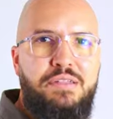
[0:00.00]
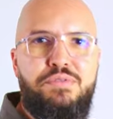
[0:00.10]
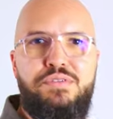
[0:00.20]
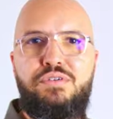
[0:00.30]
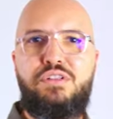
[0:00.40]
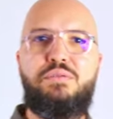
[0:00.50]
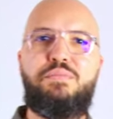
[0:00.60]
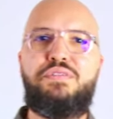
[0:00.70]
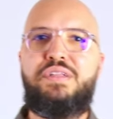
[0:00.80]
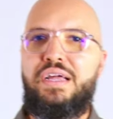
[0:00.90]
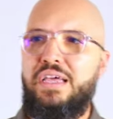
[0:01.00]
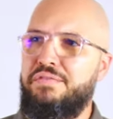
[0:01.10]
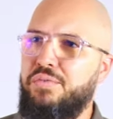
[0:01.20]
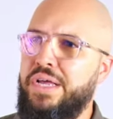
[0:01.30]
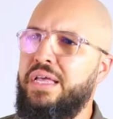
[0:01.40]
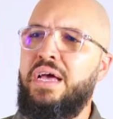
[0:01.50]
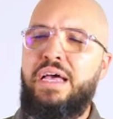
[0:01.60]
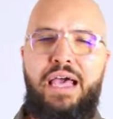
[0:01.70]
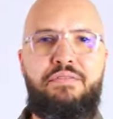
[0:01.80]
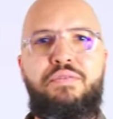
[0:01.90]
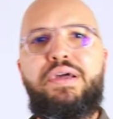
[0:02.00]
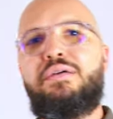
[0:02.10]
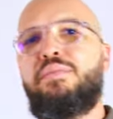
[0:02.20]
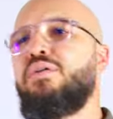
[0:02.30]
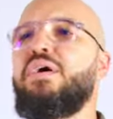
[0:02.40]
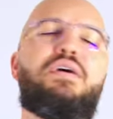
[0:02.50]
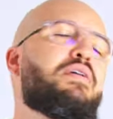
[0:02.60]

in Brazil, a lot of books that I gave away. Have I read them all?